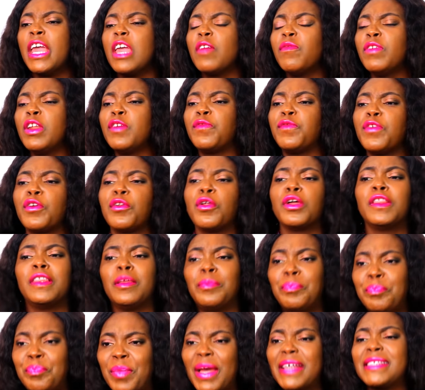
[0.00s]
Even if you're not
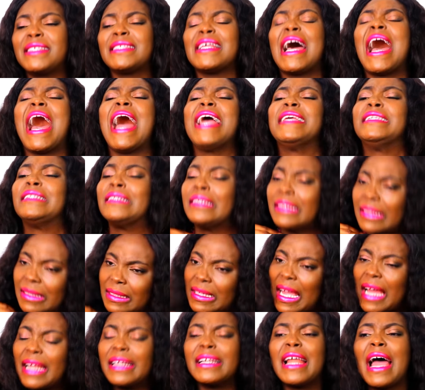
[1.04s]
the best, I
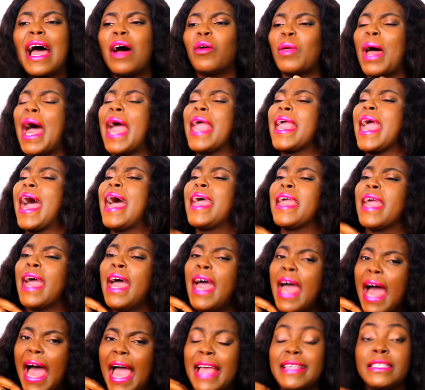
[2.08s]
stand out.
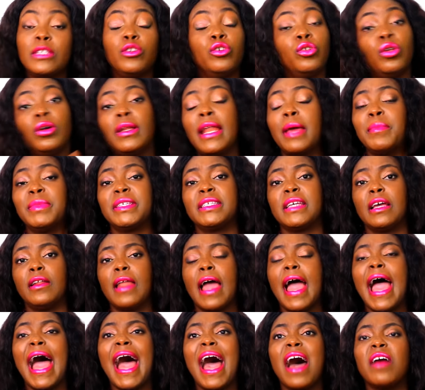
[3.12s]
Let me tell
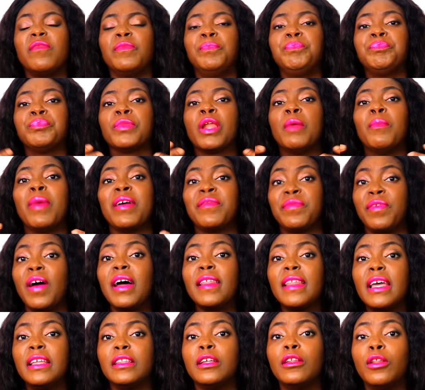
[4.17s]
you, I have my
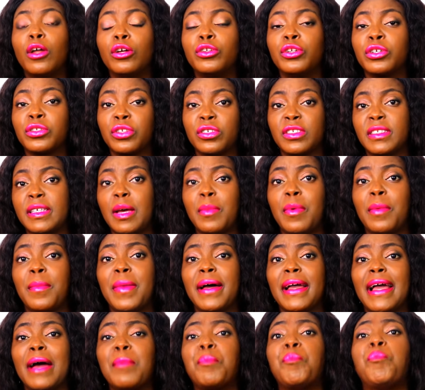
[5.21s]
father in the Lord, Dr. Sam
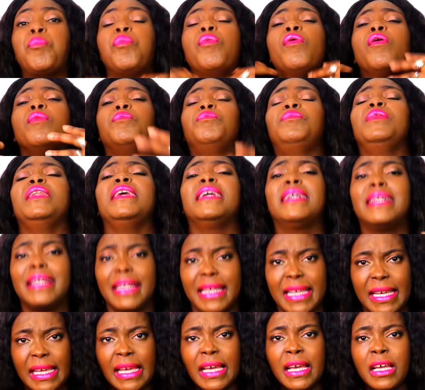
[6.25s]
Omaga,
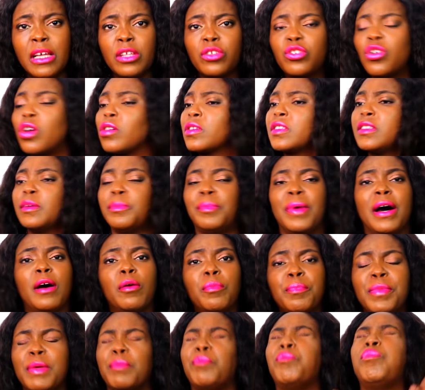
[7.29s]
publicly talks
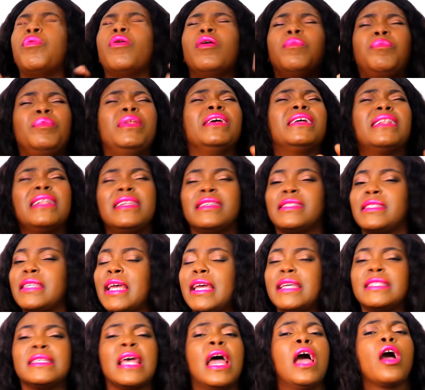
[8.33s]
about me, publicly
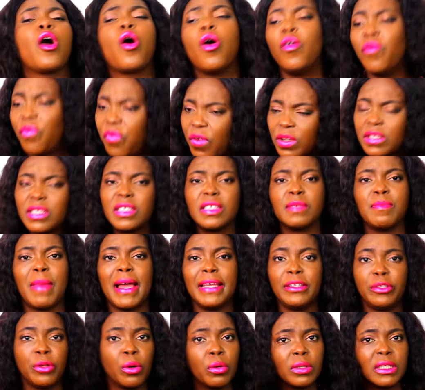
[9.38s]
says Comfort is
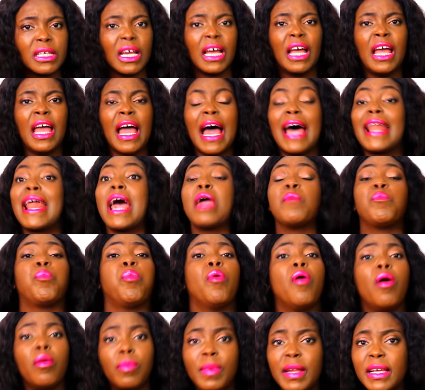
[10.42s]
my daughter, and I
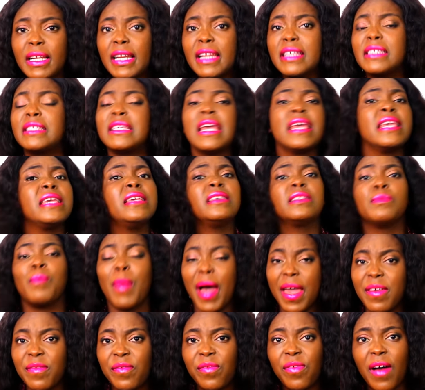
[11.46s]
publicly say he's
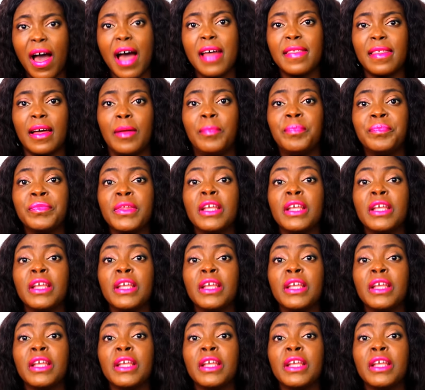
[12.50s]
my father.